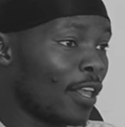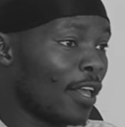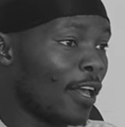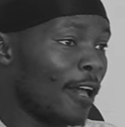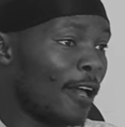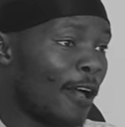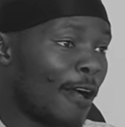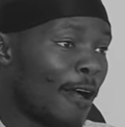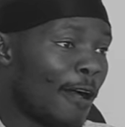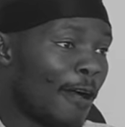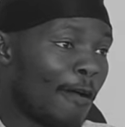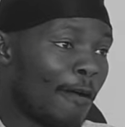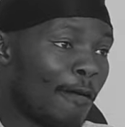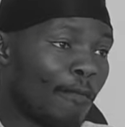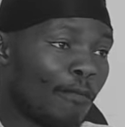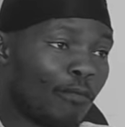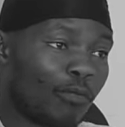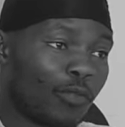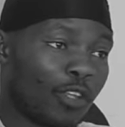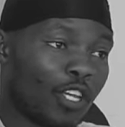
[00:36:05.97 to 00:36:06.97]

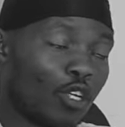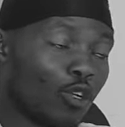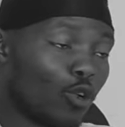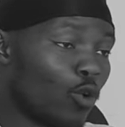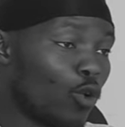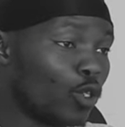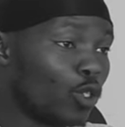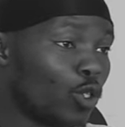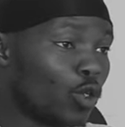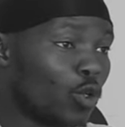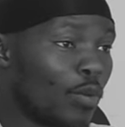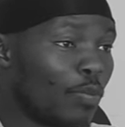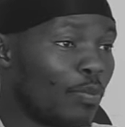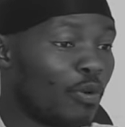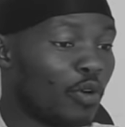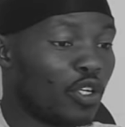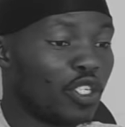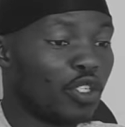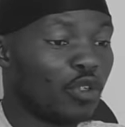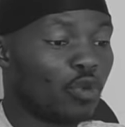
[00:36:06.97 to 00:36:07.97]
Um, it got to a
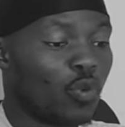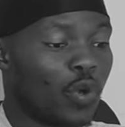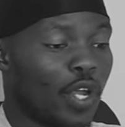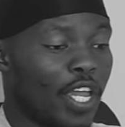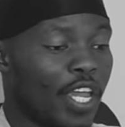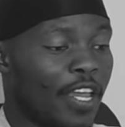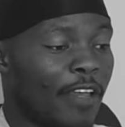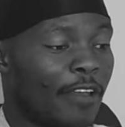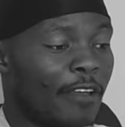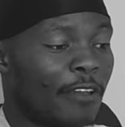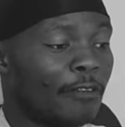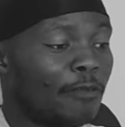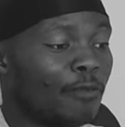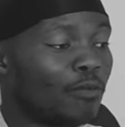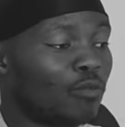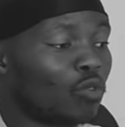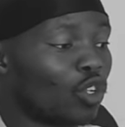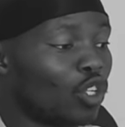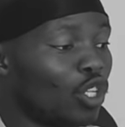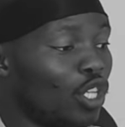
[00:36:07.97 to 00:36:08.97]
point where
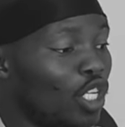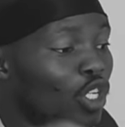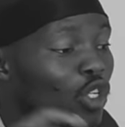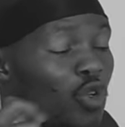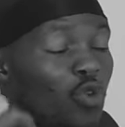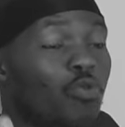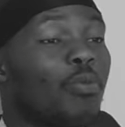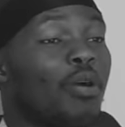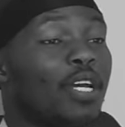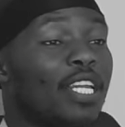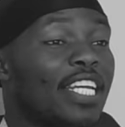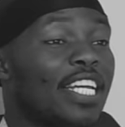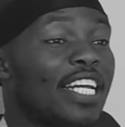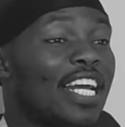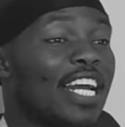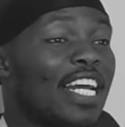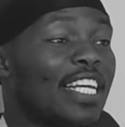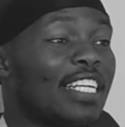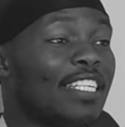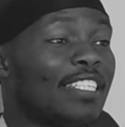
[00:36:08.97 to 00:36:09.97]
the new money
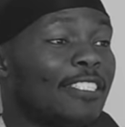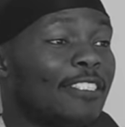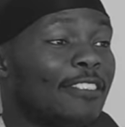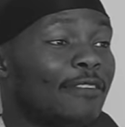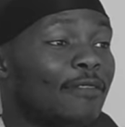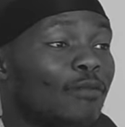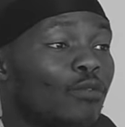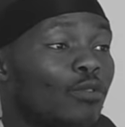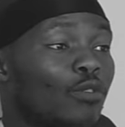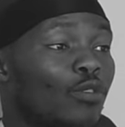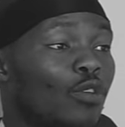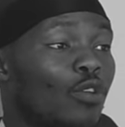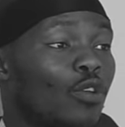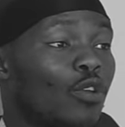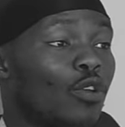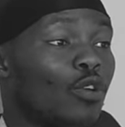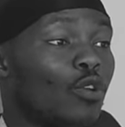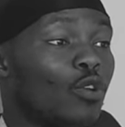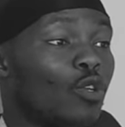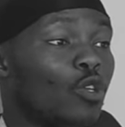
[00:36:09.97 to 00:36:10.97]
guys,
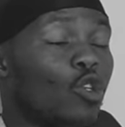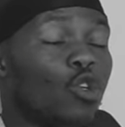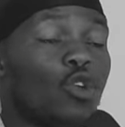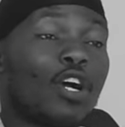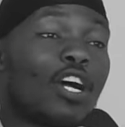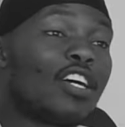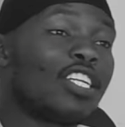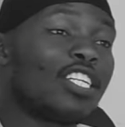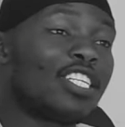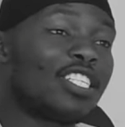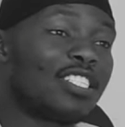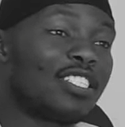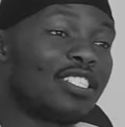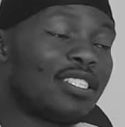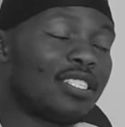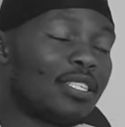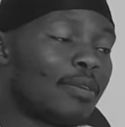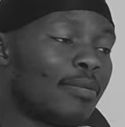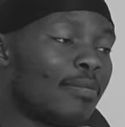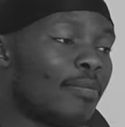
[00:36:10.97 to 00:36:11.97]
you know how it is
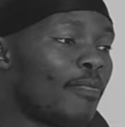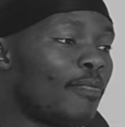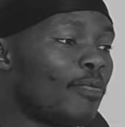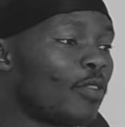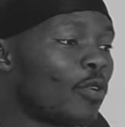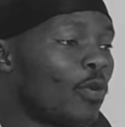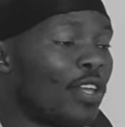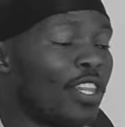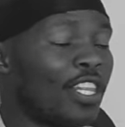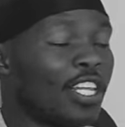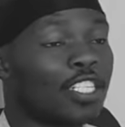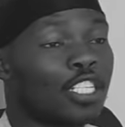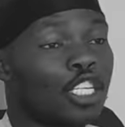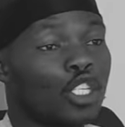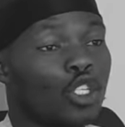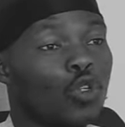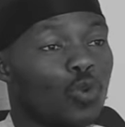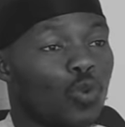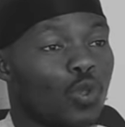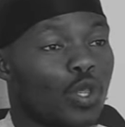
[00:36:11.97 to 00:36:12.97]
in Zim, when there's a
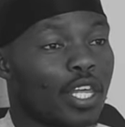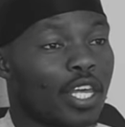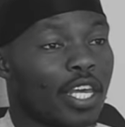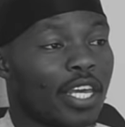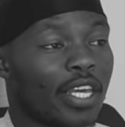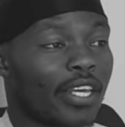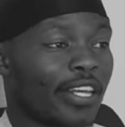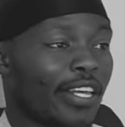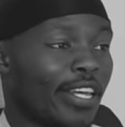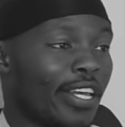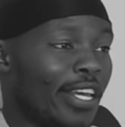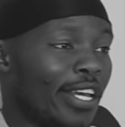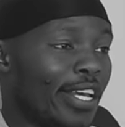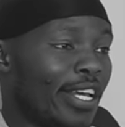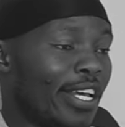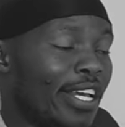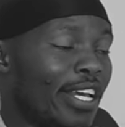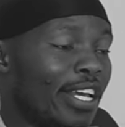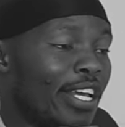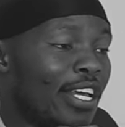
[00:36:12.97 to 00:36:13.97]
new thing,
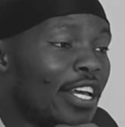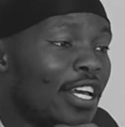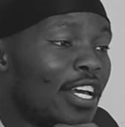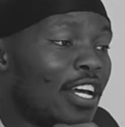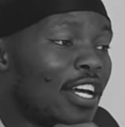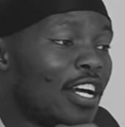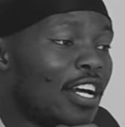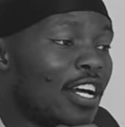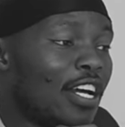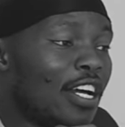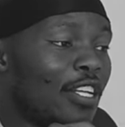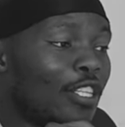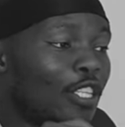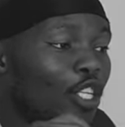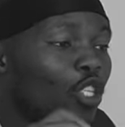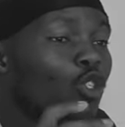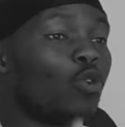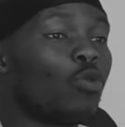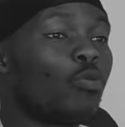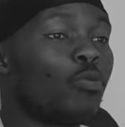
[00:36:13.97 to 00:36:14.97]
uh,
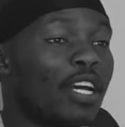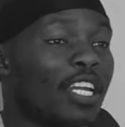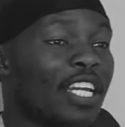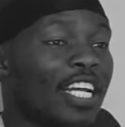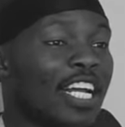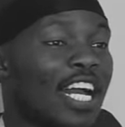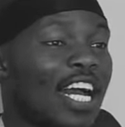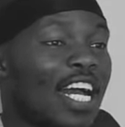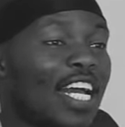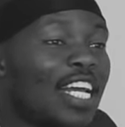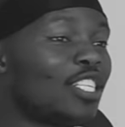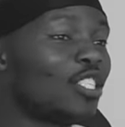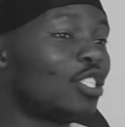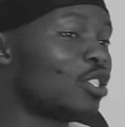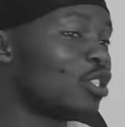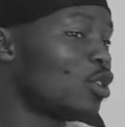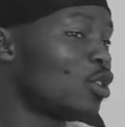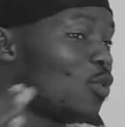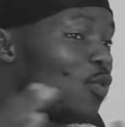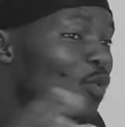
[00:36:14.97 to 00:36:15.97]
the new money
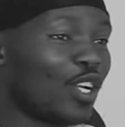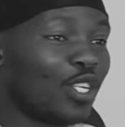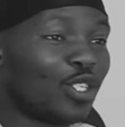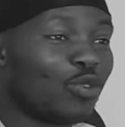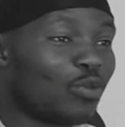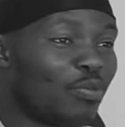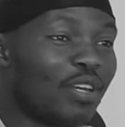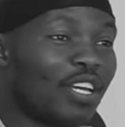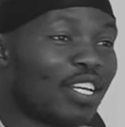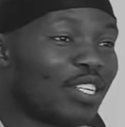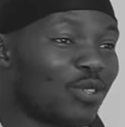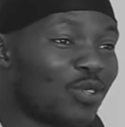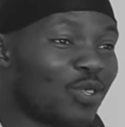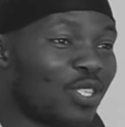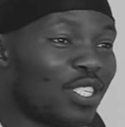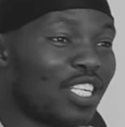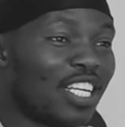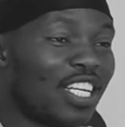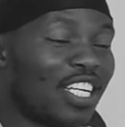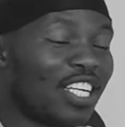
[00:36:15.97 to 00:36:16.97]
guys want to be
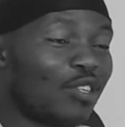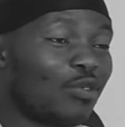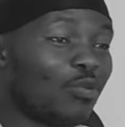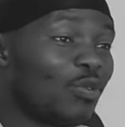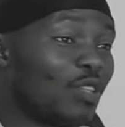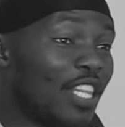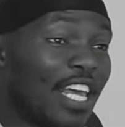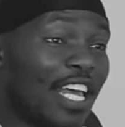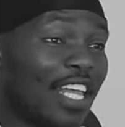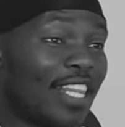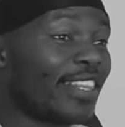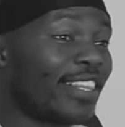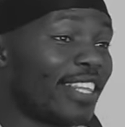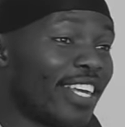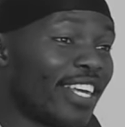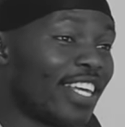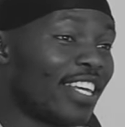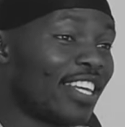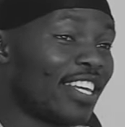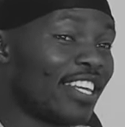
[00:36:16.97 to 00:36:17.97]
associated with that
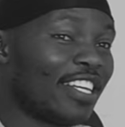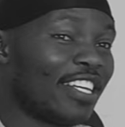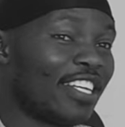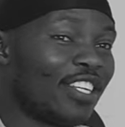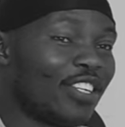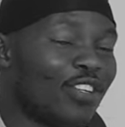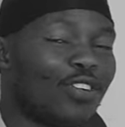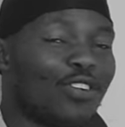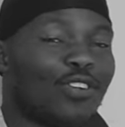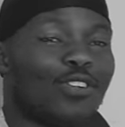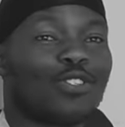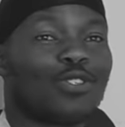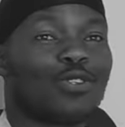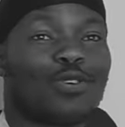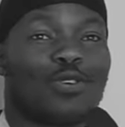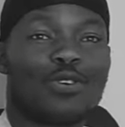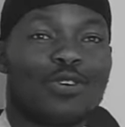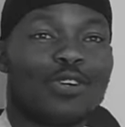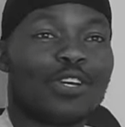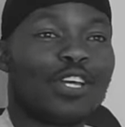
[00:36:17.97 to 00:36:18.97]
thing, yeah. you know.
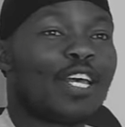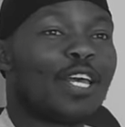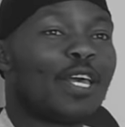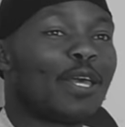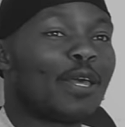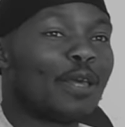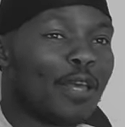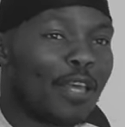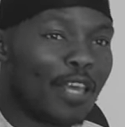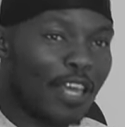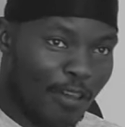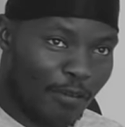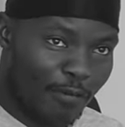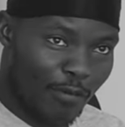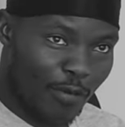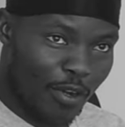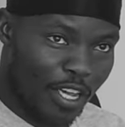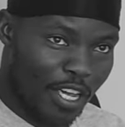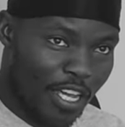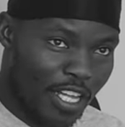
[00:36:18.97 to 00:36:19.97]
So
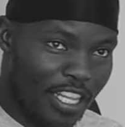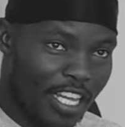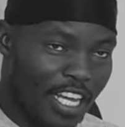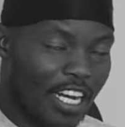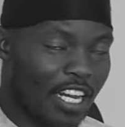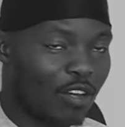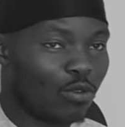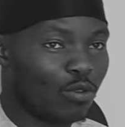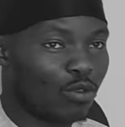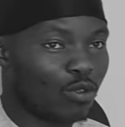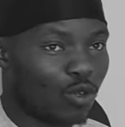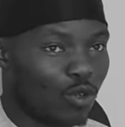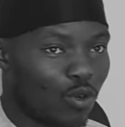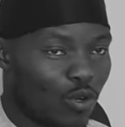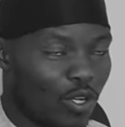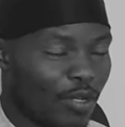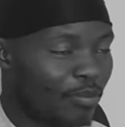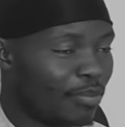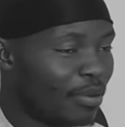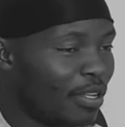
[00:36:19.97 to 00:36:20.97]
every day that I would
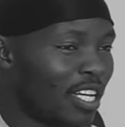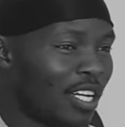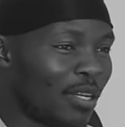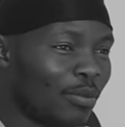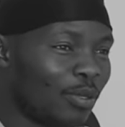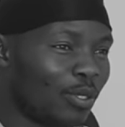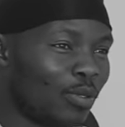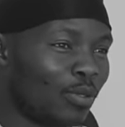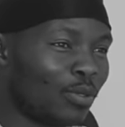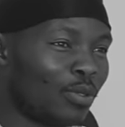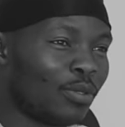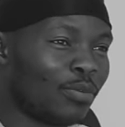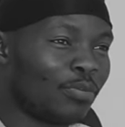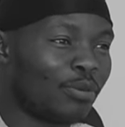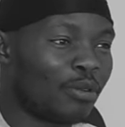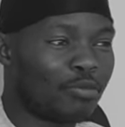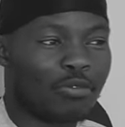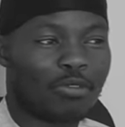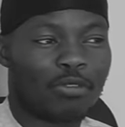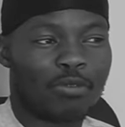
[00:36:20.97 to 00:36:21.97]
go and pick up shoes,
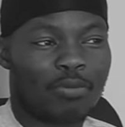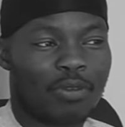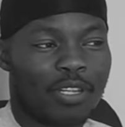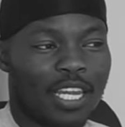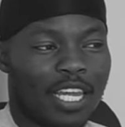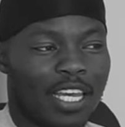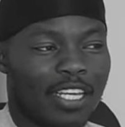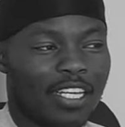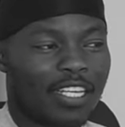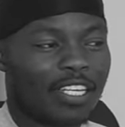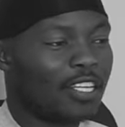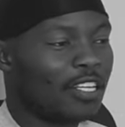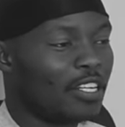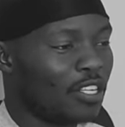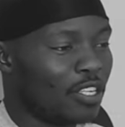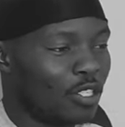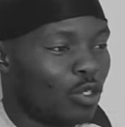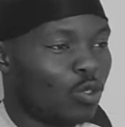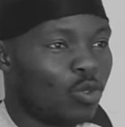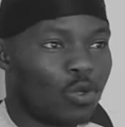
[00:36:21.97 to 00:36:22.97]
people would be like,
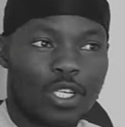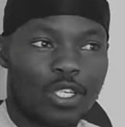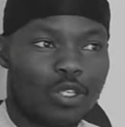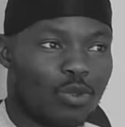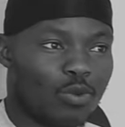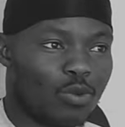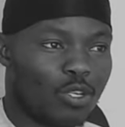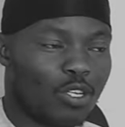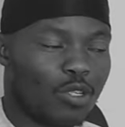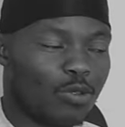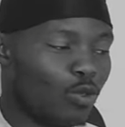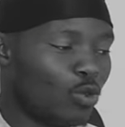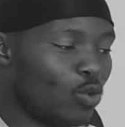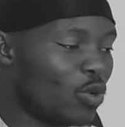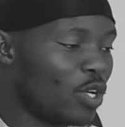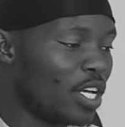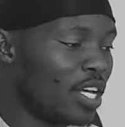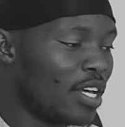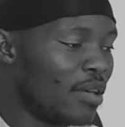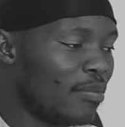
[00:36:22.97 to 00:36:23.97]
do it, do,
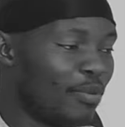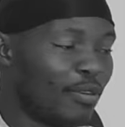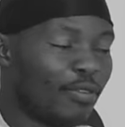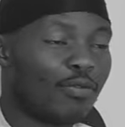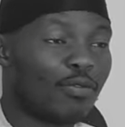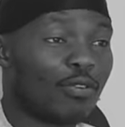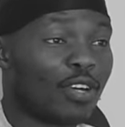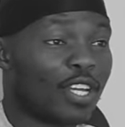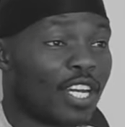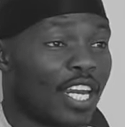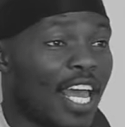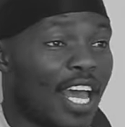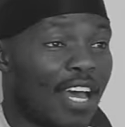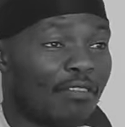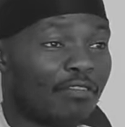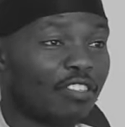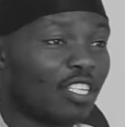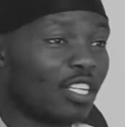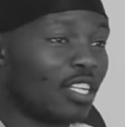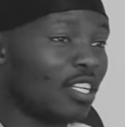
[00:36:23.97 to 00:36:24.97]
do a before and
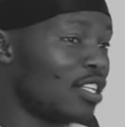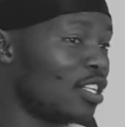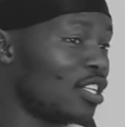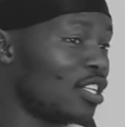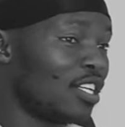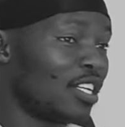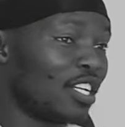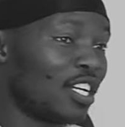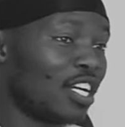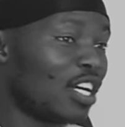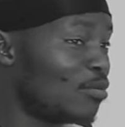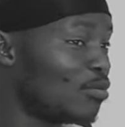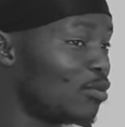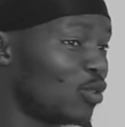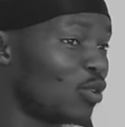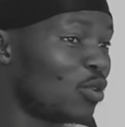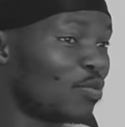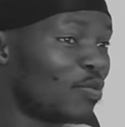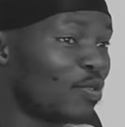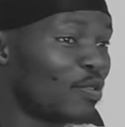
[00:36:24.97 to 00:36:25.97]
after come
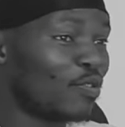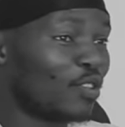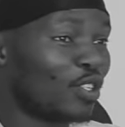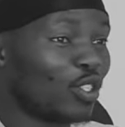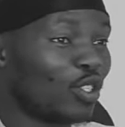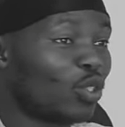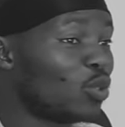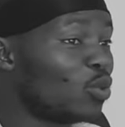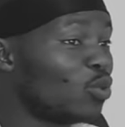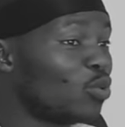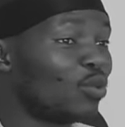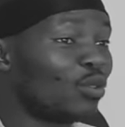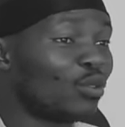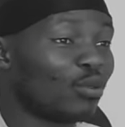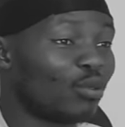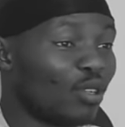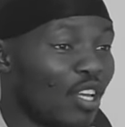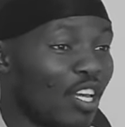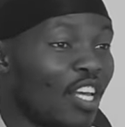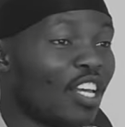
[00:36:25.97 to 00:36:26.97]
top ah, of the
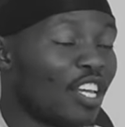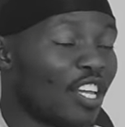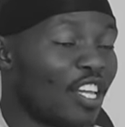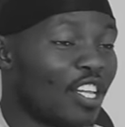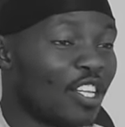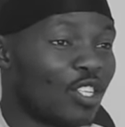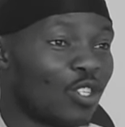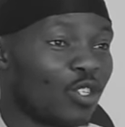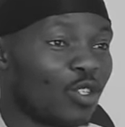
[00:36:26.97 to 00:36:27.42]
sheets. Okay.